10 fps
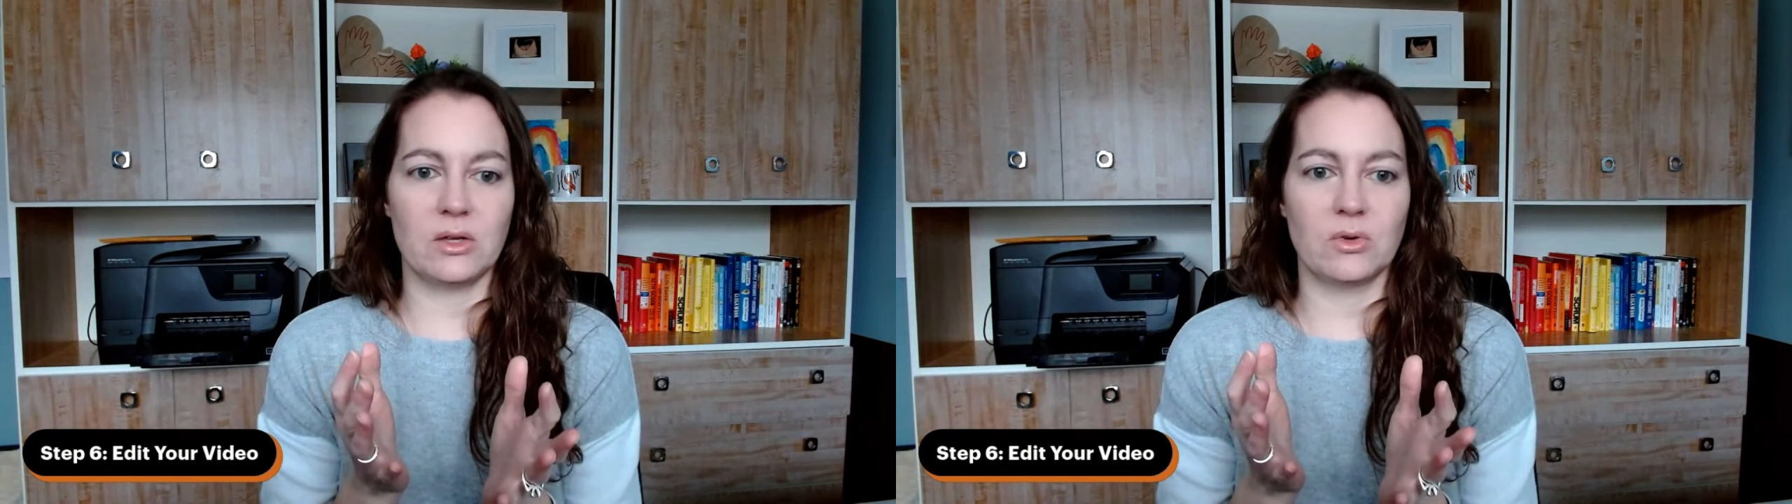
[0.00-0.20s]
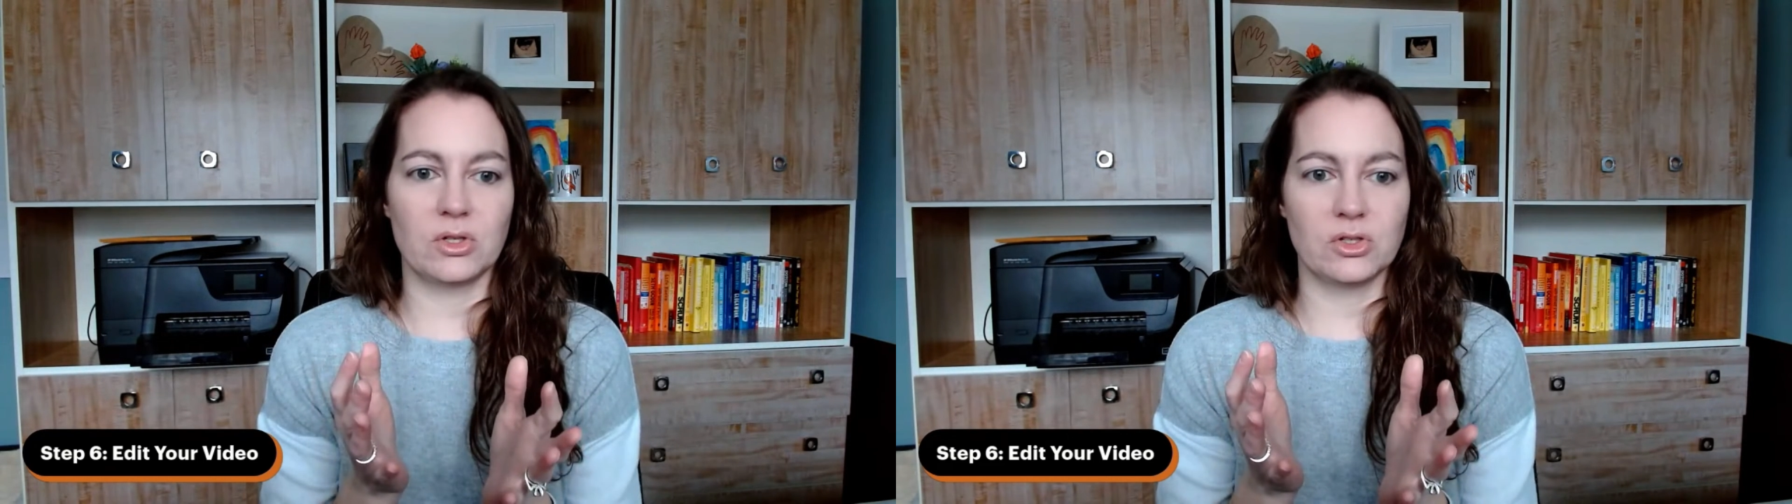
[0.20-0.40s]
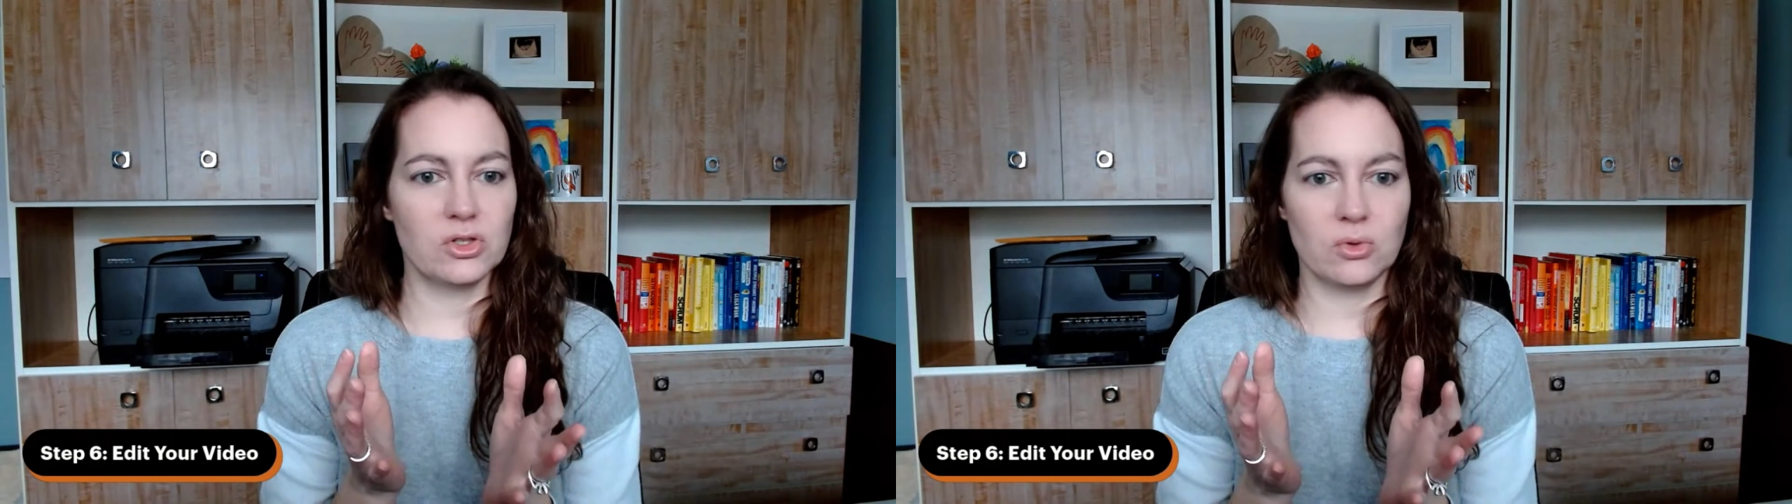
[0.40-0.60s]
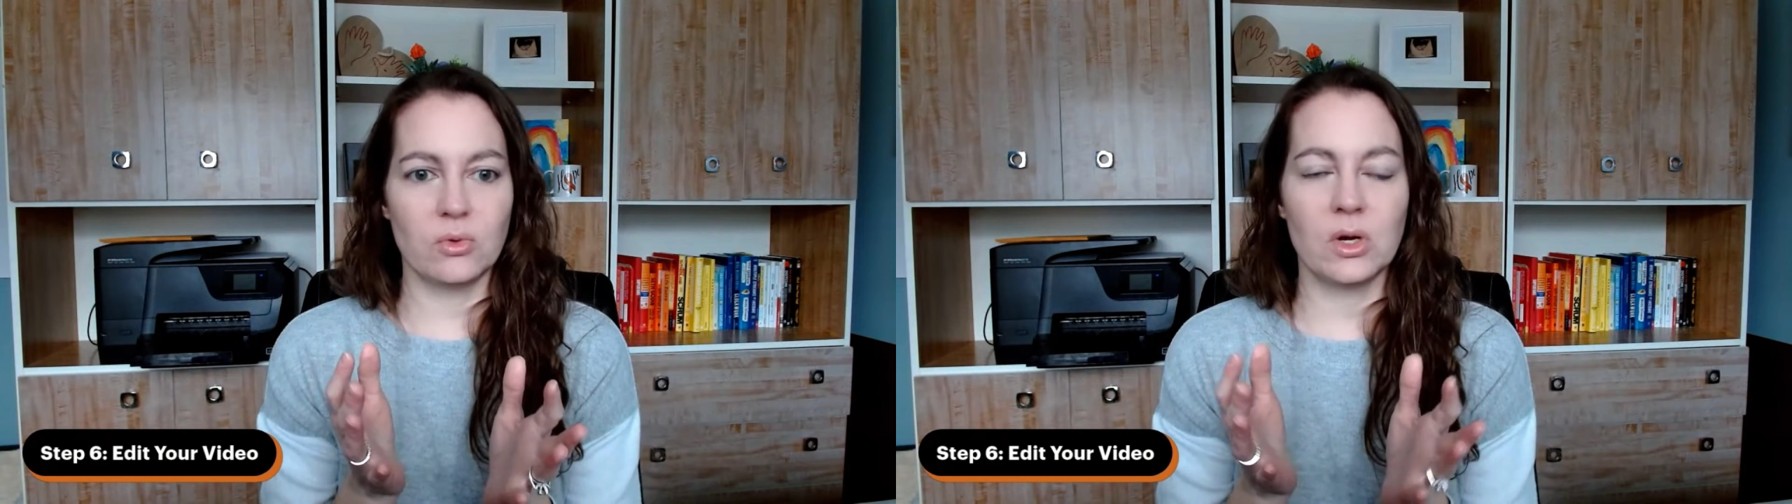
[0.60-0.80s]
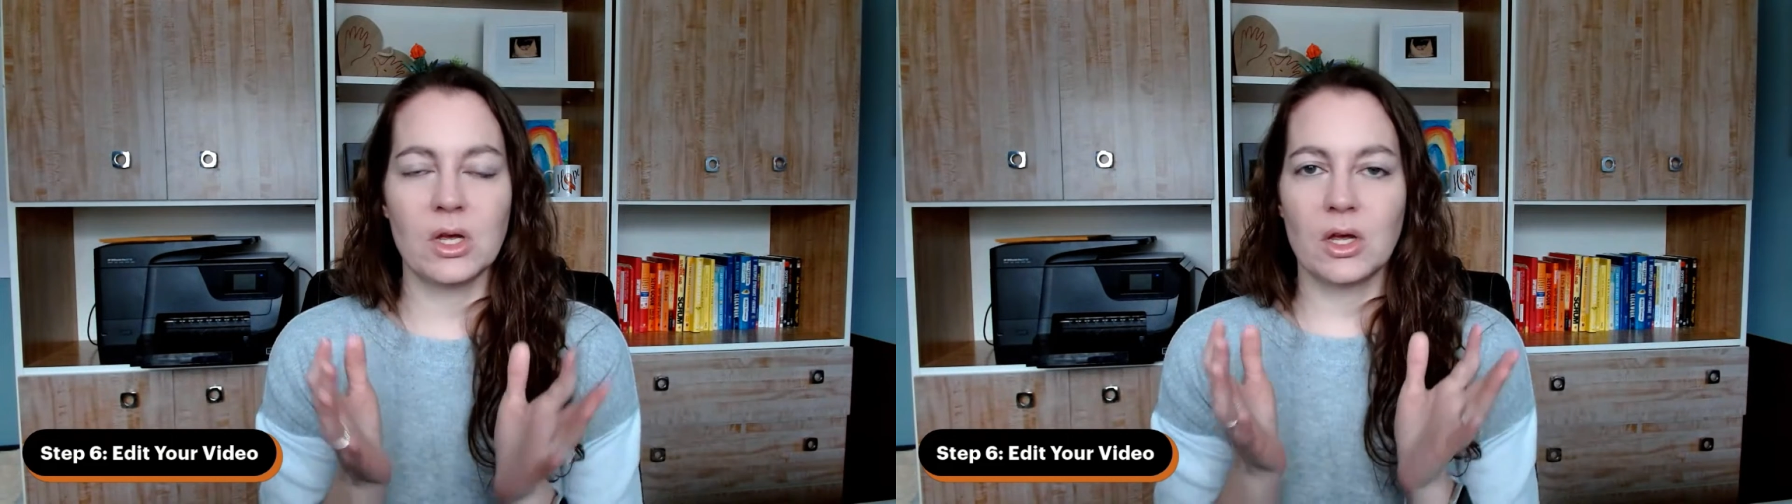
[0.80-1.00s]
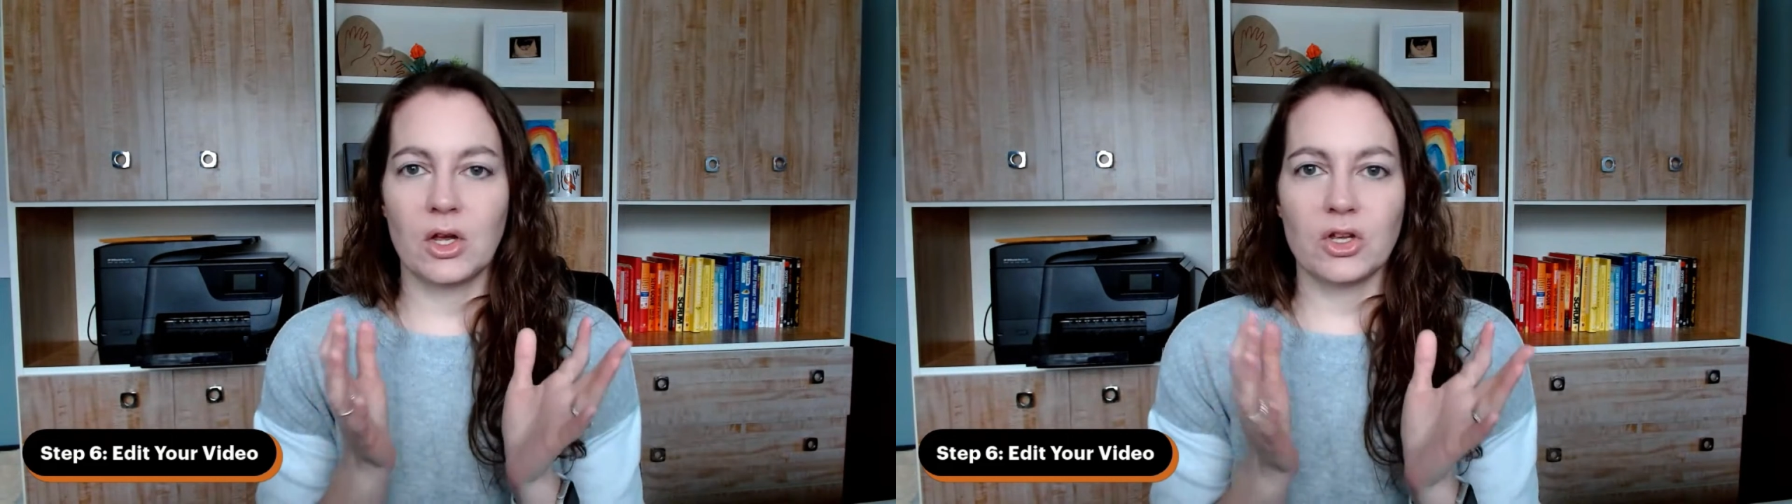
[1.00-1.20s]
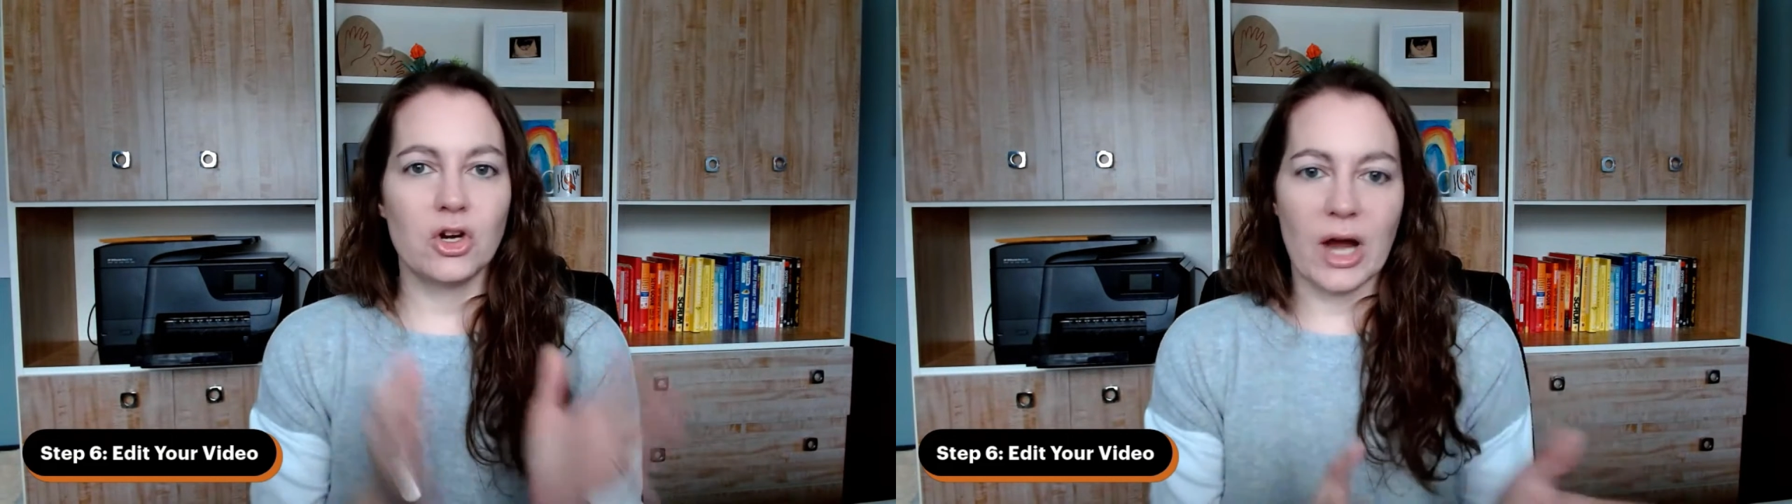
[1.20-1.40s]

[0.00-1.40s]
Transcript: you can do your